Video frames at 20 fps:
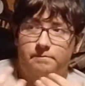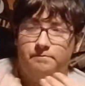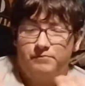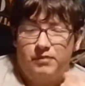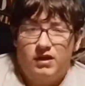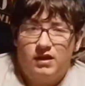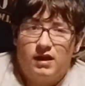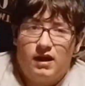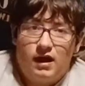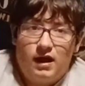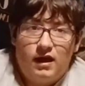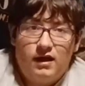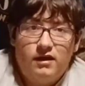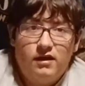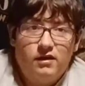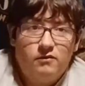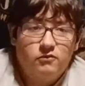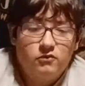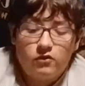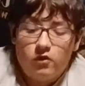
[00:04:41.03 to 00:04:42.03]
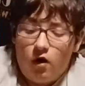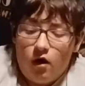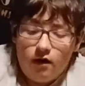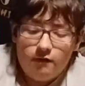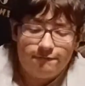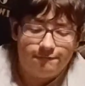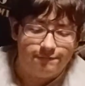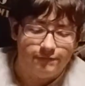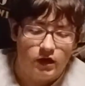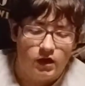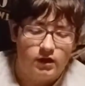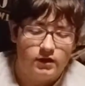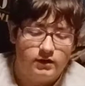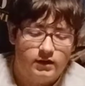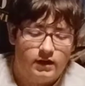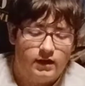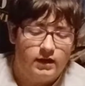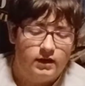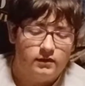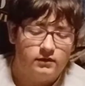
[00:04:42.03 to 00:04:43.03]
But it was all fun
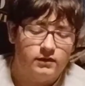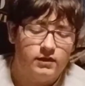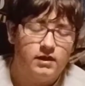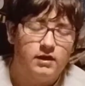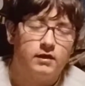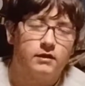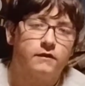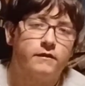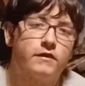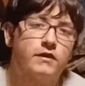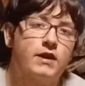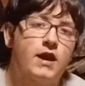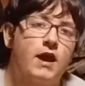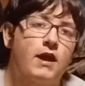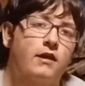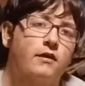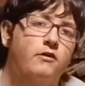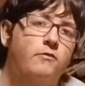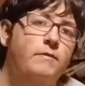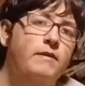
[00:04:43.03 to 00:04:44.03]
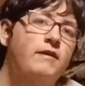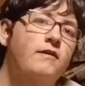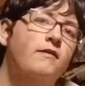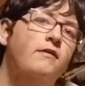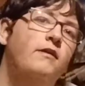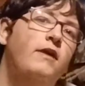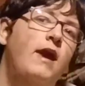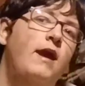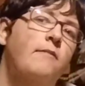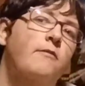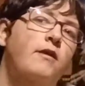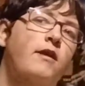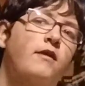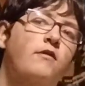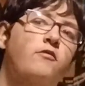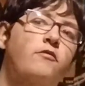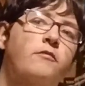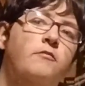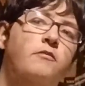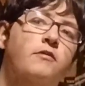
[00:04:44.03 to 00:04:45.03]
at the end of the day. Speaking of camera
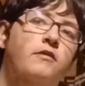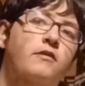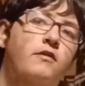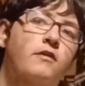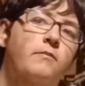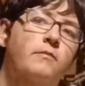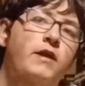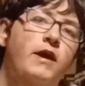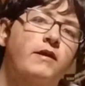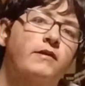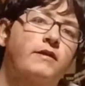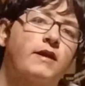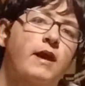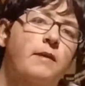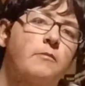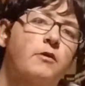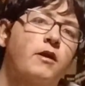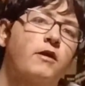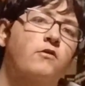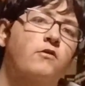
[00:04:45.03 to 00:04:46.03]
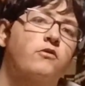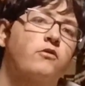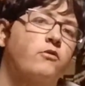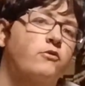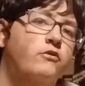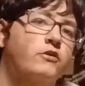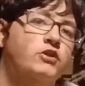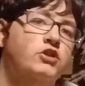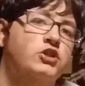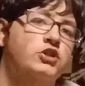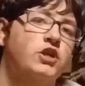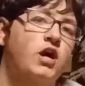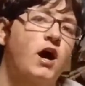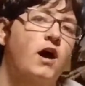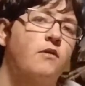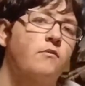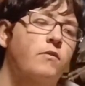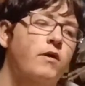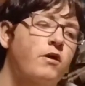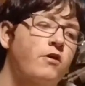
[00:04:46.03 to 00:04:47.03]
angles, it was some nice camera angles. There was a
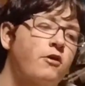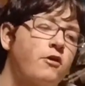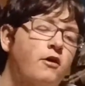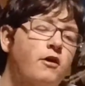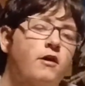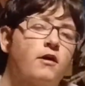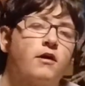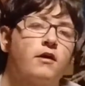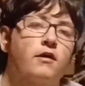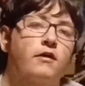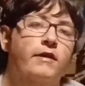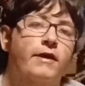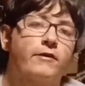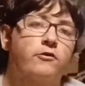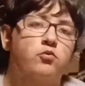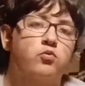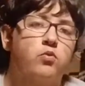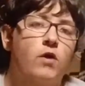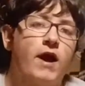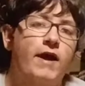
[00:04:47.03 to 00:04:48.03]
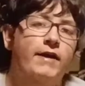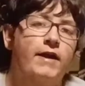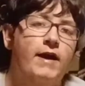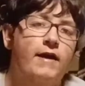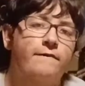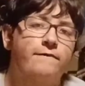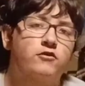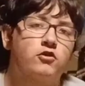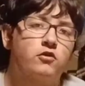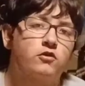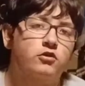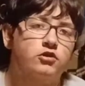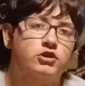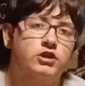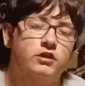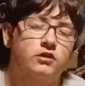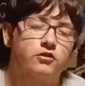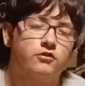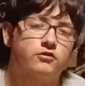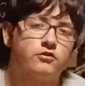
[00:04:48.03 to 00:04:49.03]
shot where, like, right after
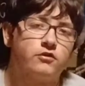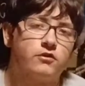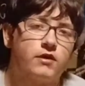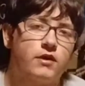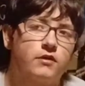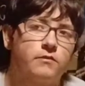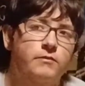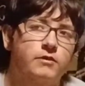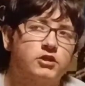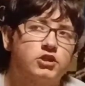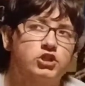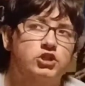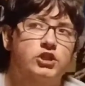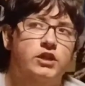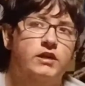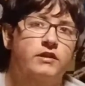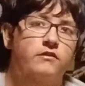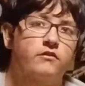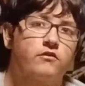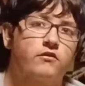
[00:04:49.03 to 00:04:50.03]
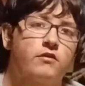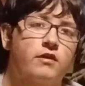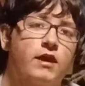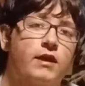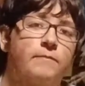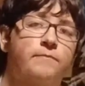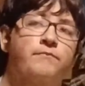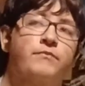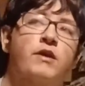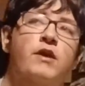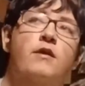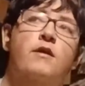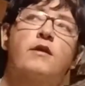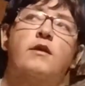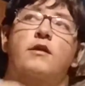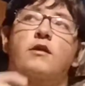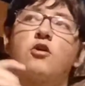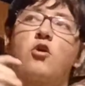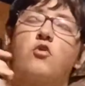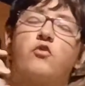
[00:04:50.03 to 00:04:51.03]
she learns her husband is cheating, there's, like,
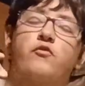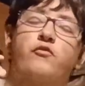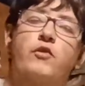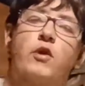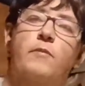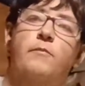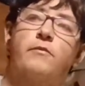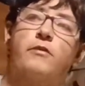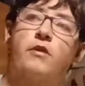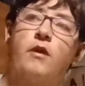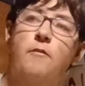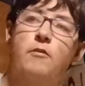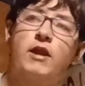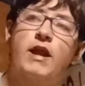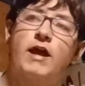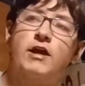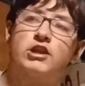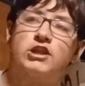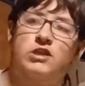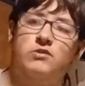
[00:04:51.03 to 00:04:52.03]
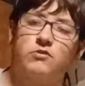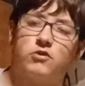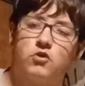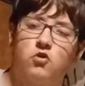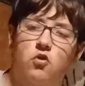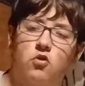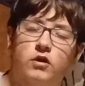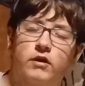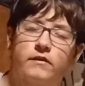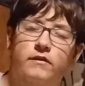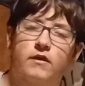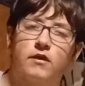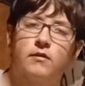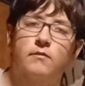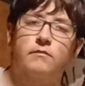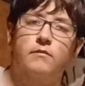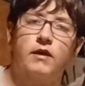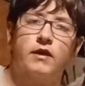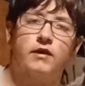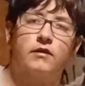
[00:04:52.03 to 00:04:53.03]
goes from someone actually recording
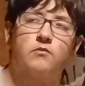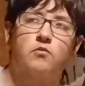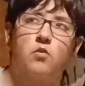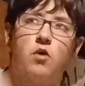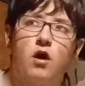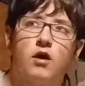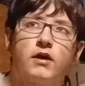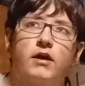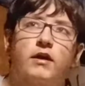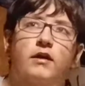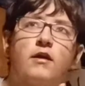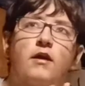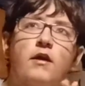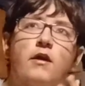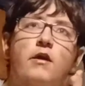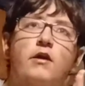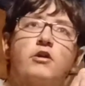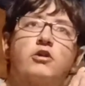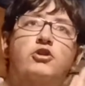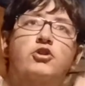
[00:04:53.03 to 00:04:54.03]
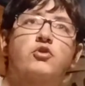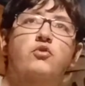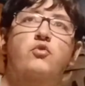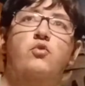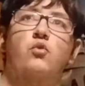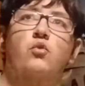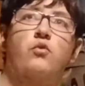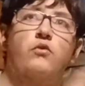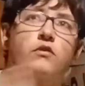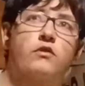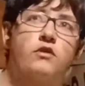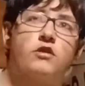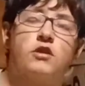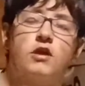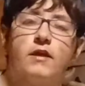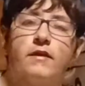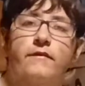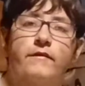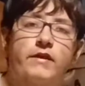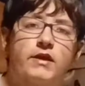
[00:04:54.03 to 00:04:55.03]
them, like, walking, to
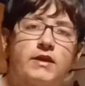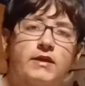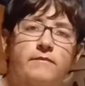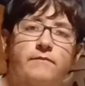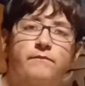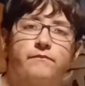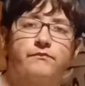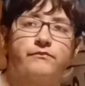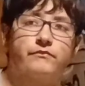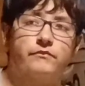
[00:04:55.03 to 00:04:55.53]
suddenly,